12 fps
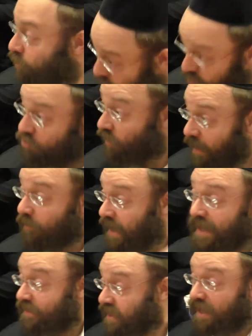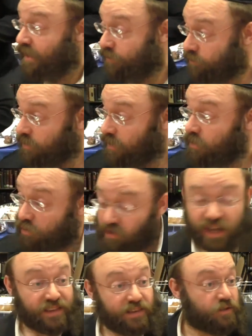You try what I tell you. You
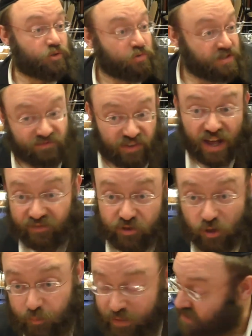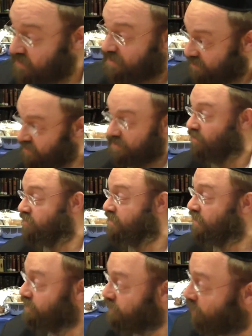get the Jews involved in your businesses, you'll
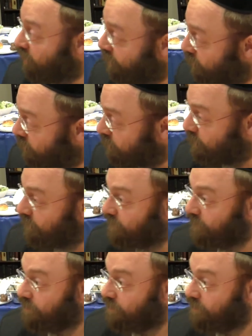see it's going good.